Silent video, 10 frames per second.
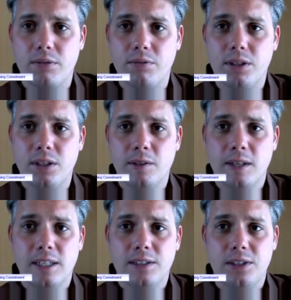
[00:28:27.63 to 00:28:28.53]
If he
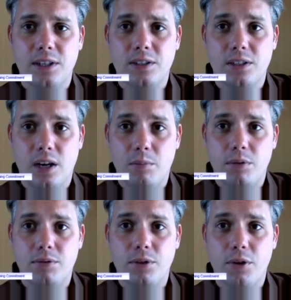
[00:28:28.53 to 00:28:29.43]
says, no, I
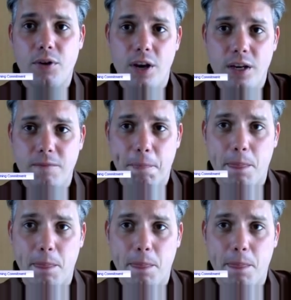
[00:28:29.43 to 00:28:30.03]
prefer green,